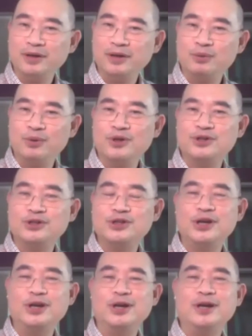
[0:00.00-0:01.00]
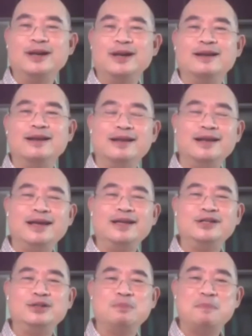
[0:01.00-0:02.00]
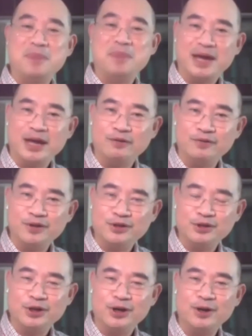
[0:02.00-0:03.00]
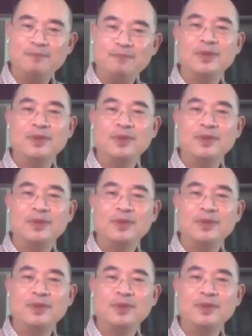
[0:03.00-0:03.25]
That was in late May of this year.